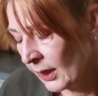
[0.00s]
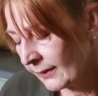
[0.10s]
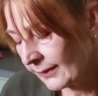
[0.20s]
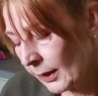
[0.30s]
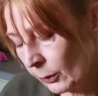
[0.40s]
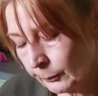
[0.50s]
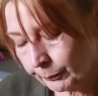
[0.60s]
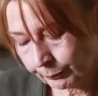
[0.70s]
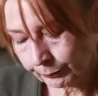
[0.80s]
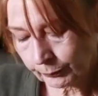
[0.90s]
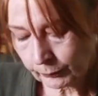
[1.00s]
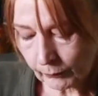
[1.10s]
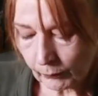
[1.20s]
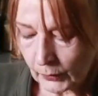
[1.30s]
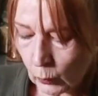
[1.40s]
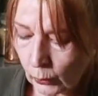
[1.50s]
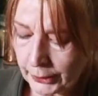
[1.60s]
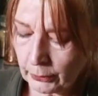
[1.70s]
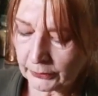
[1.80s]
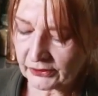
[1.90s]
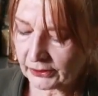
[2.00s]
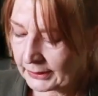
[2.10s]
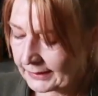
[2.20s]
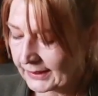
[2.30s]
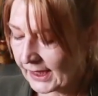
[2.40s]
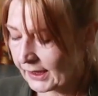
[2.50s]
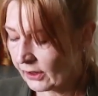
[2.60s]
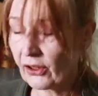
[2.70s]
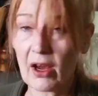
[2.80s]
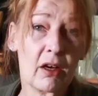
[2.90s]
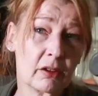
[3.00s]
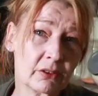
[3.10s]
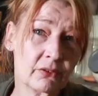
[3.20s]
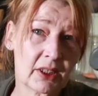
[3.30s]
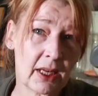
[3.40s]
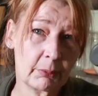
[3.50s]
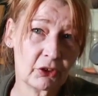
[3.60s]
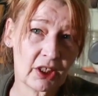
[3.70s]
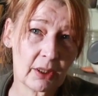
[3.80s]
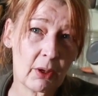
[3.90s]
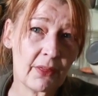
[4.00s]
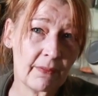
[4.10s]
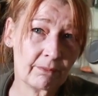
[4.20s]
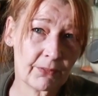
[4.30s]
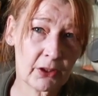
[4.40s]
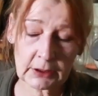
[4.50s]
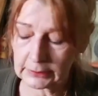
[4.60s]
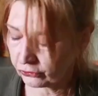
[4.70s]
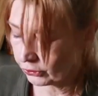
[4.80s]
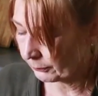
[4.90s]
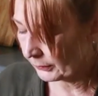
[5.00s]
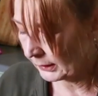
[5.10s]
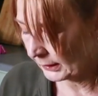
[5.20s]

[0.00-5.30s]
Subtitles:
So what you want to do is take the heart of the cabbage out and then finely chop the